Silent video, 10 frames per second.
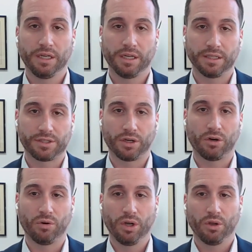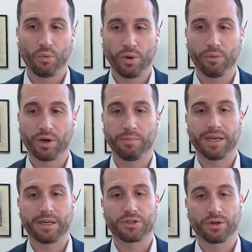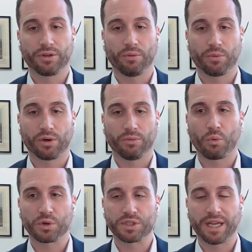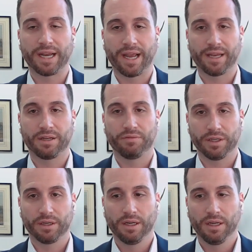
And so we want to make sure that we're staying ahead of it.